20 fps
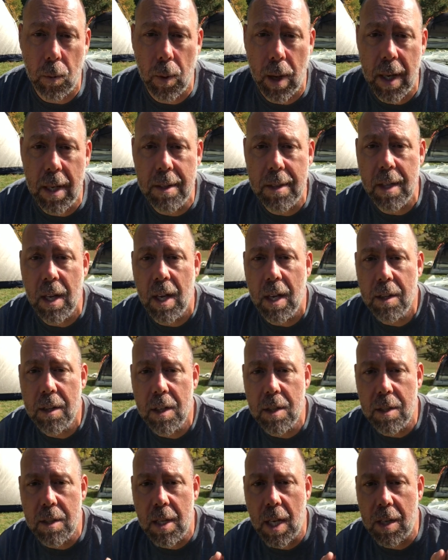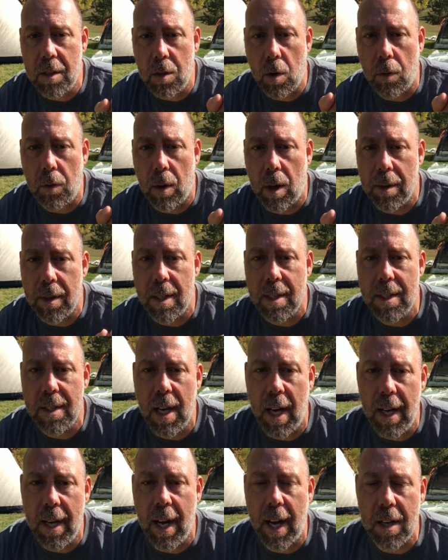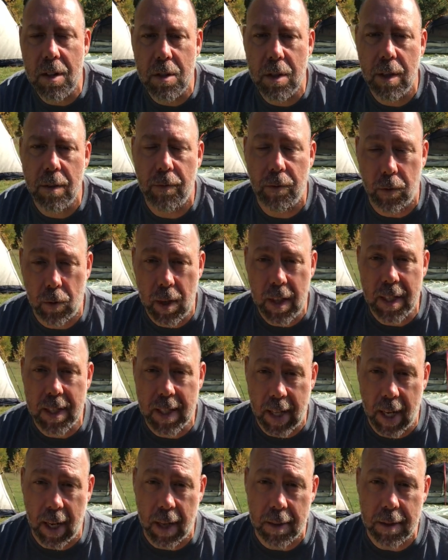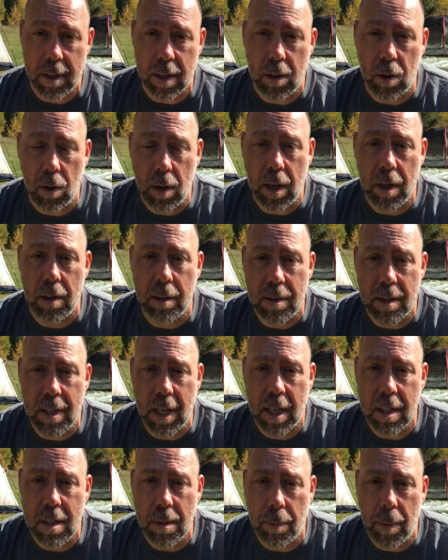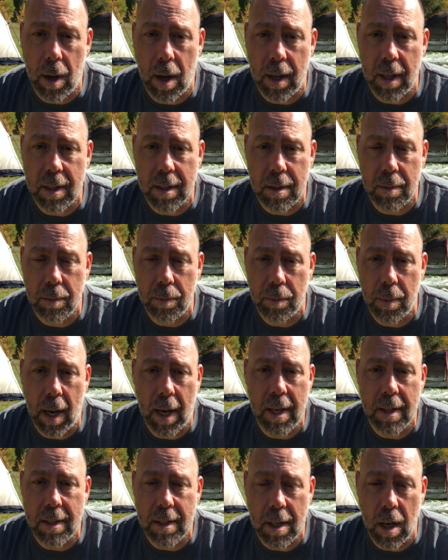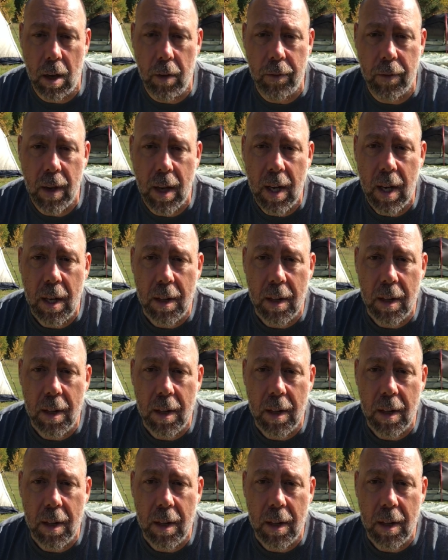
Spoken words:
ways. This tent over on this side actually freestands. It stands up on it by itself.